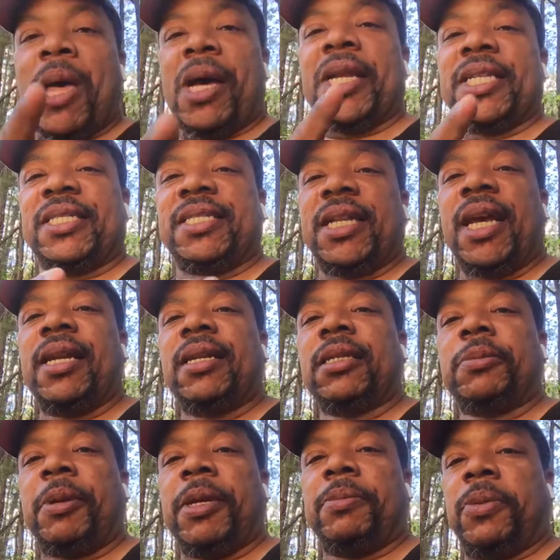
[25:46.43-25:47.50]
Understand
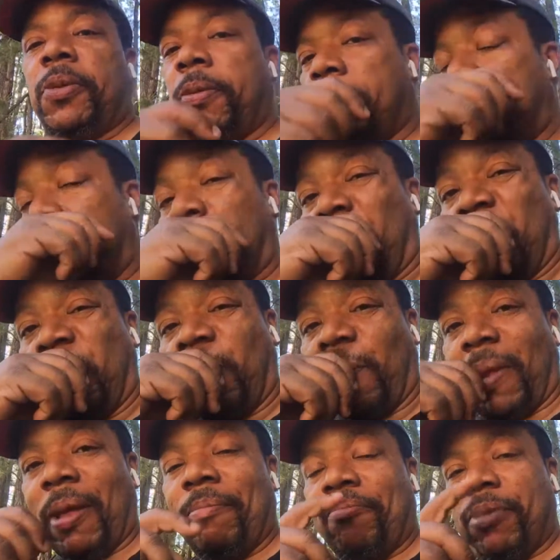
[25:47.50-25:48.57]
this, people.
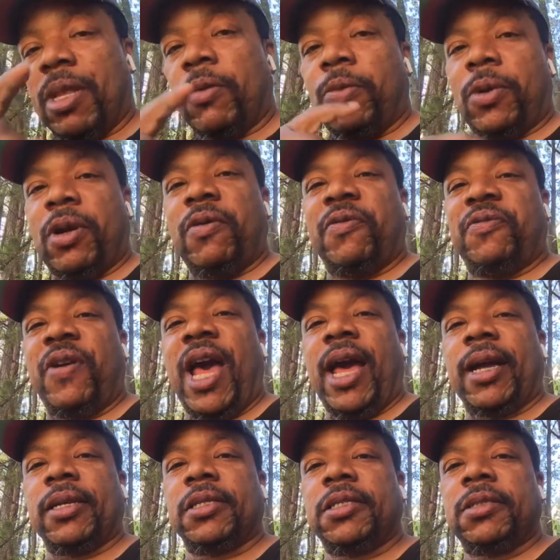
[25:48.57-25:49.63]
Real
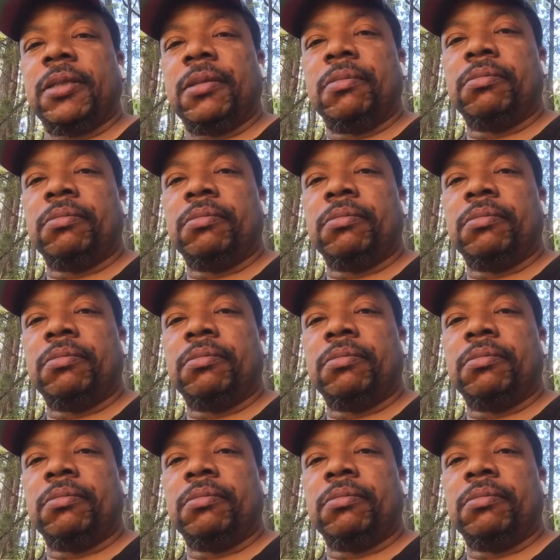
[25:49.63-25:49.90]
facts.